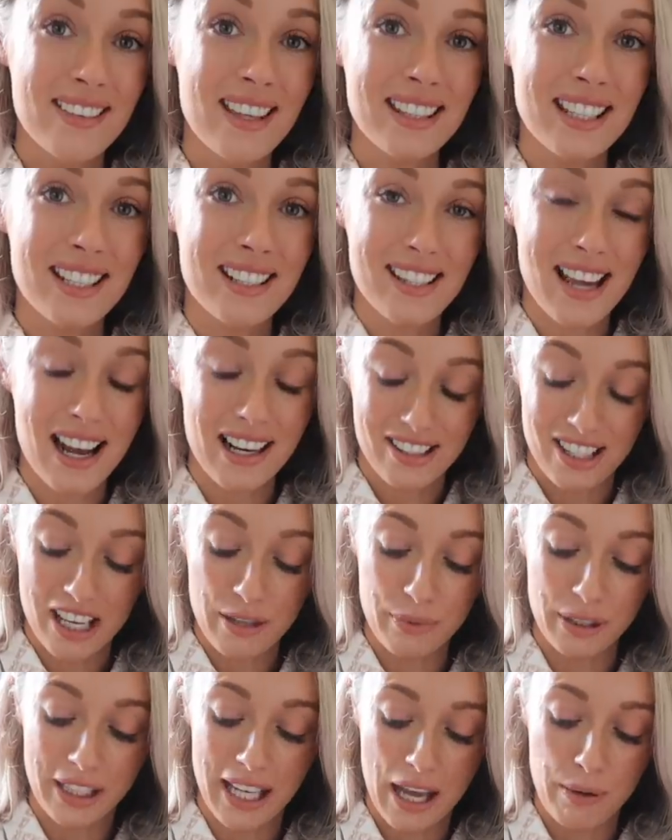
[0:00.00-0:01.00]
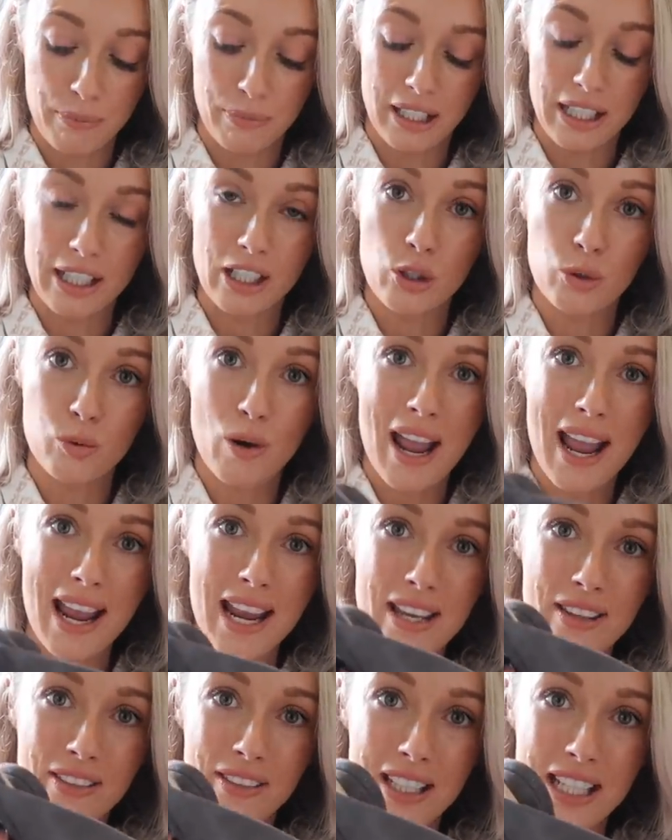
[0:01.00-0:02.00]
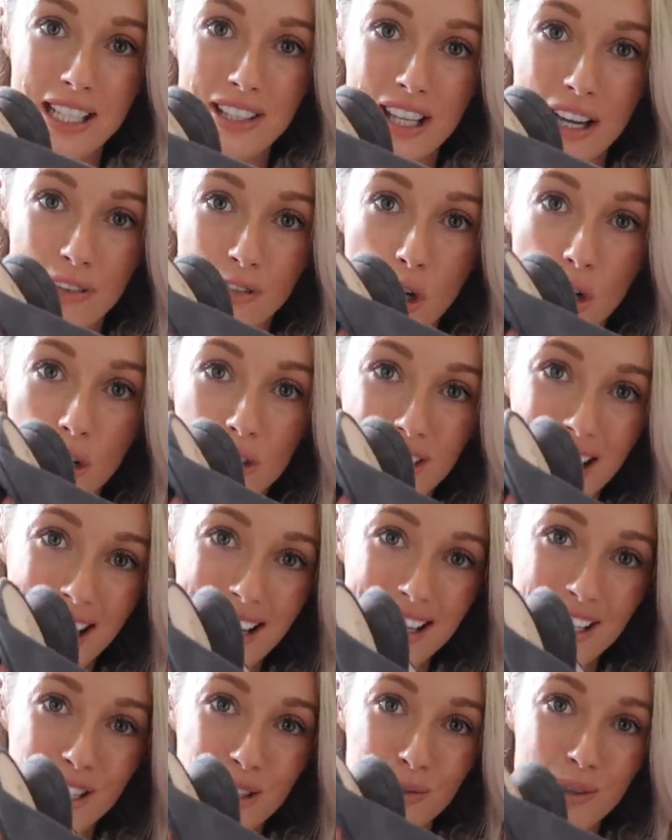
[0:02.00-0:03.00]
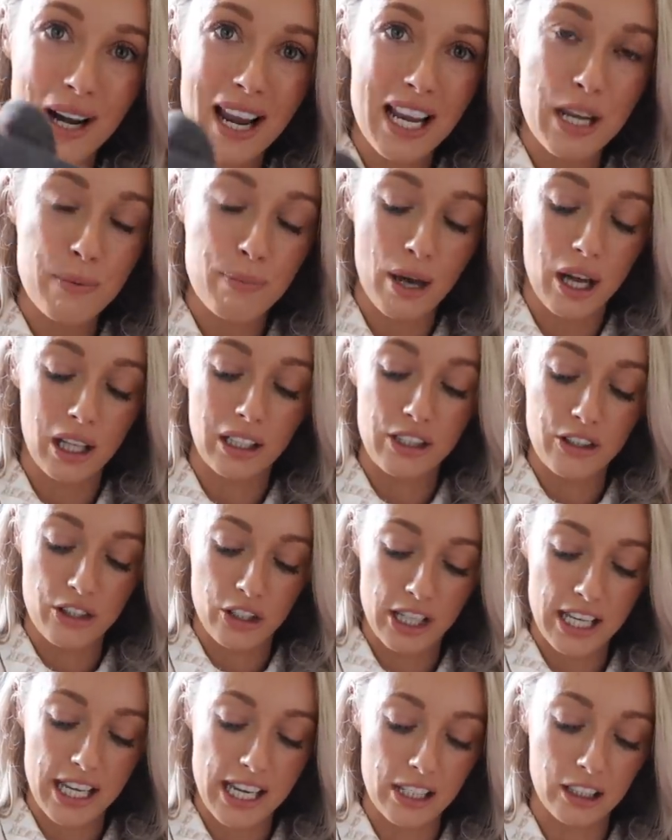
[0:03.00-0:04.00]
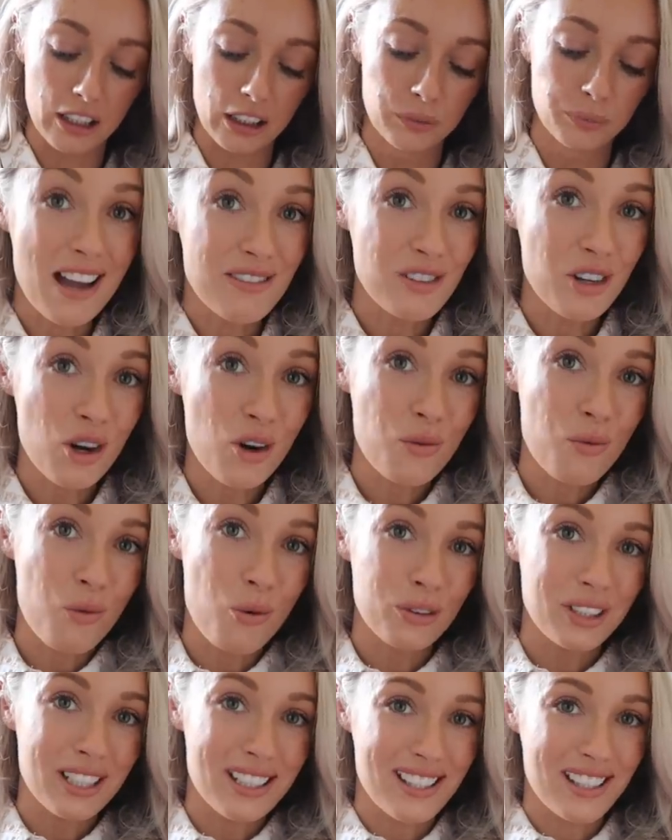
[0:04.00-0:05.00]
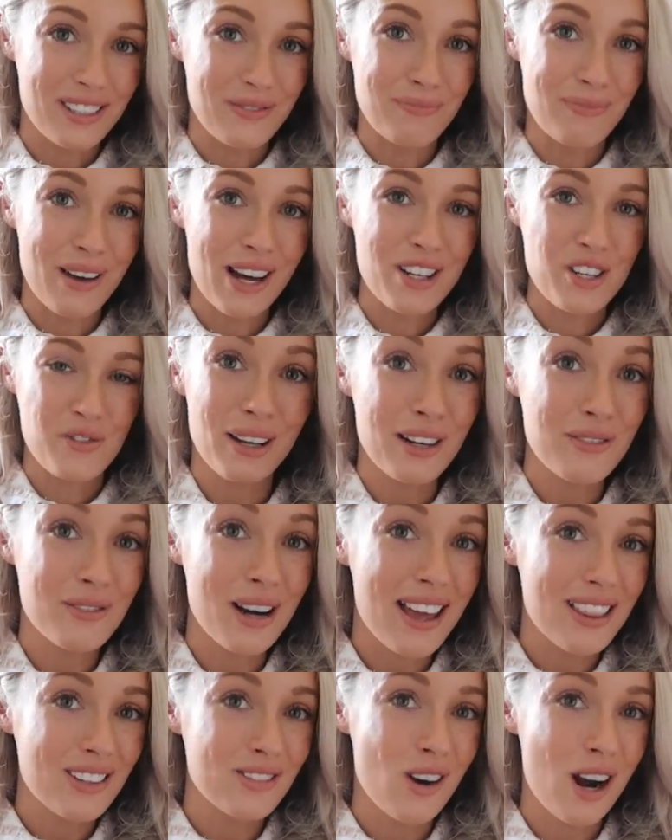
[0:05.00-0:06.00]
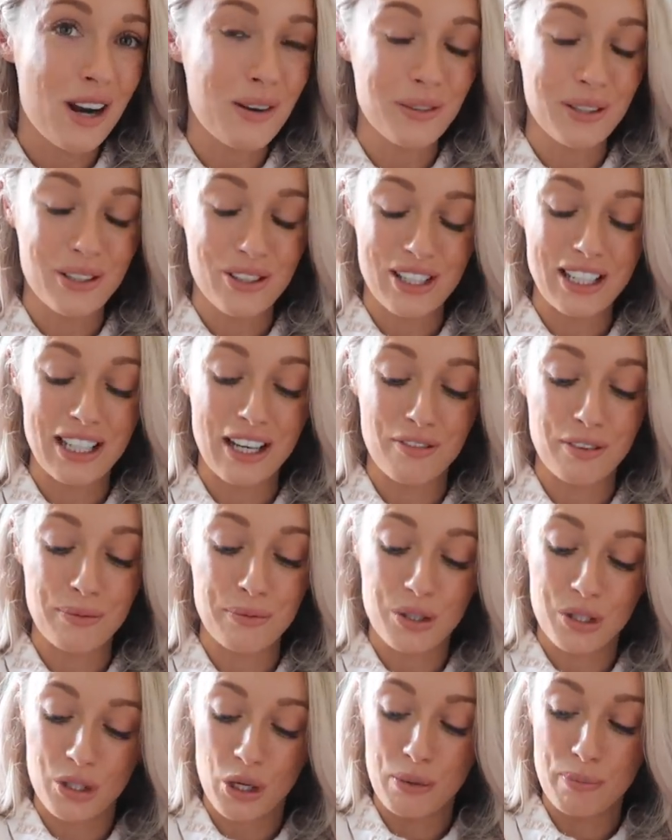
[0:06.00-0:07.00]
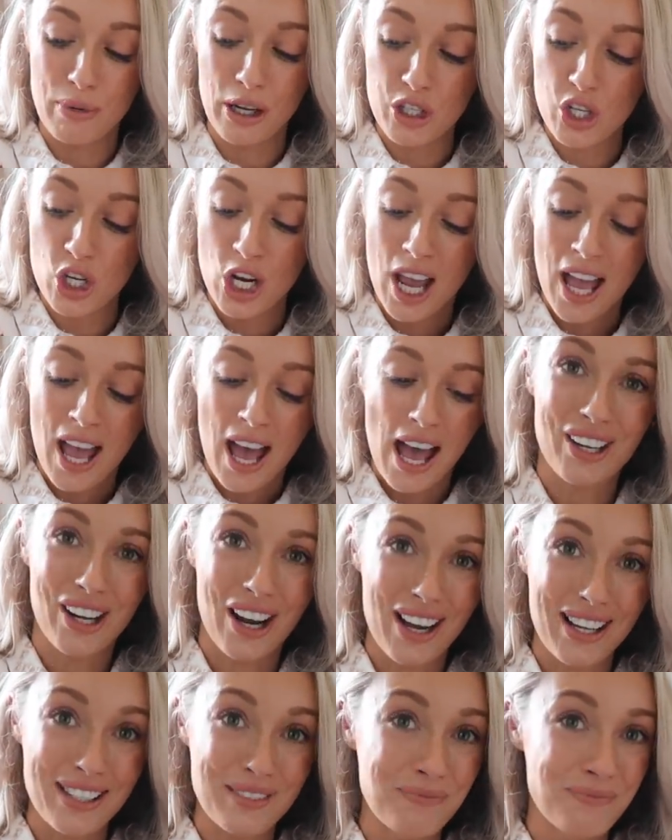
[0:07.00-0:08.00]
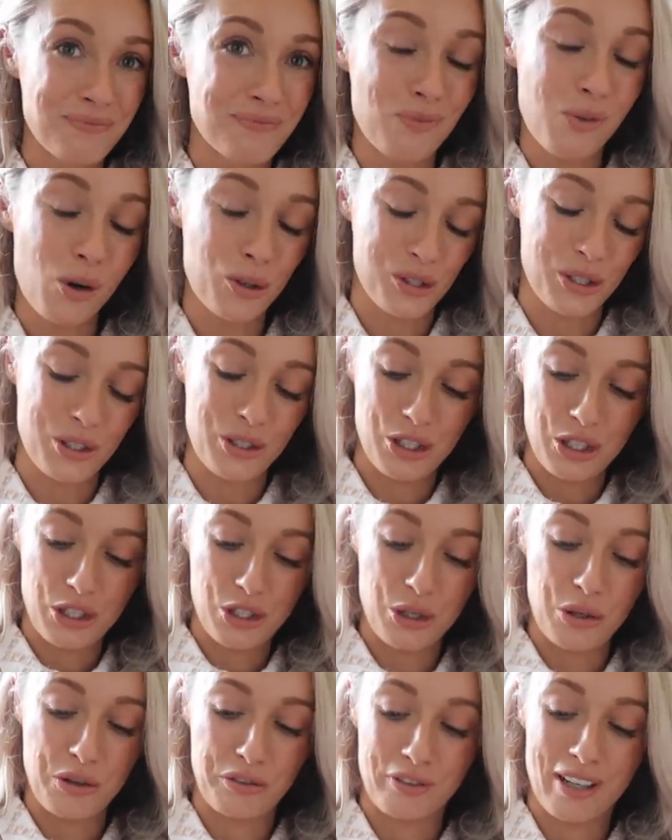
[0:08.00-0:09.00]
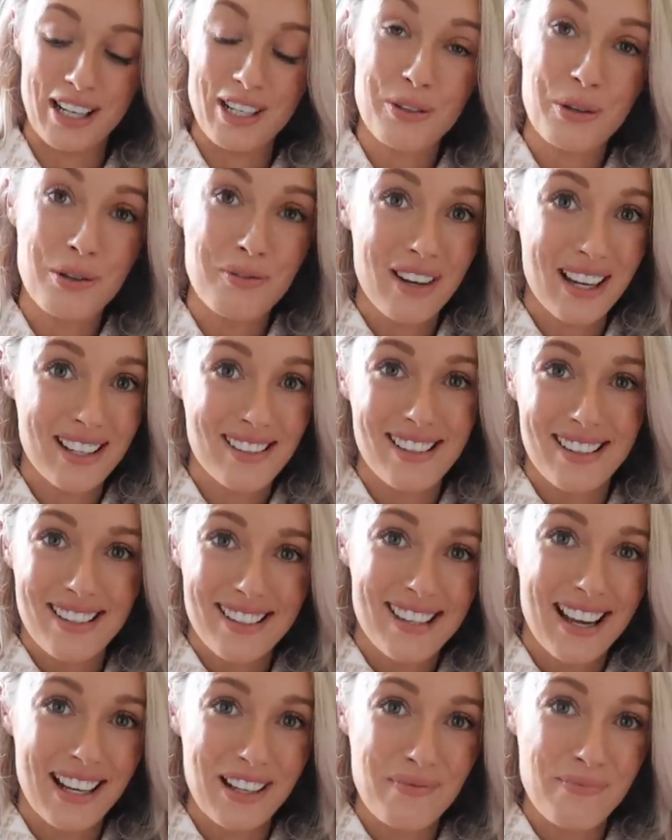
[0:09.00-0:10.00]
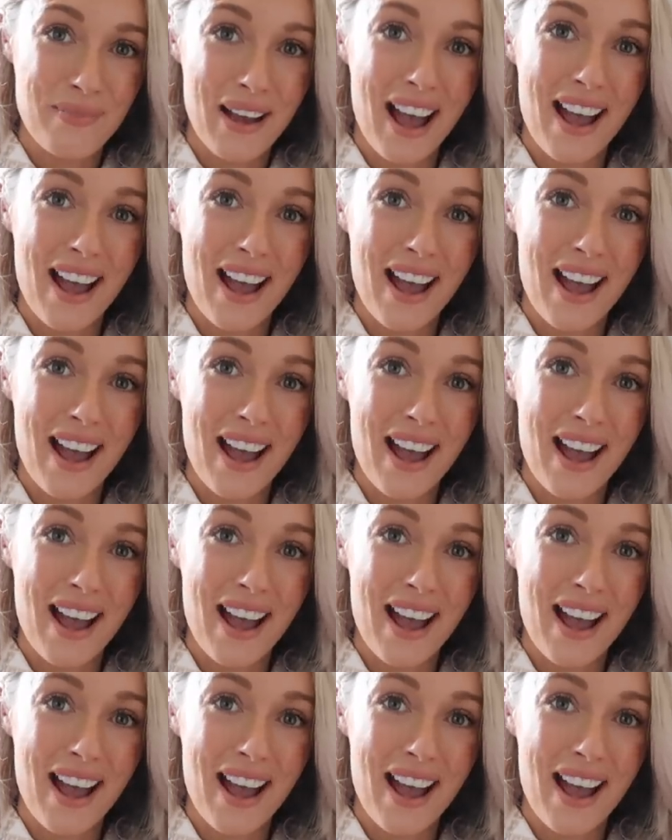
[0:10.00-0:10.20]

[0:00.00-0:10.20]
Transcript: And then the exact same again, but in grey, and these have got a grey pearl under the heel. I've not worn these as much, but I wear the white ones and love them so much that I wasn't too afraid to invest in a second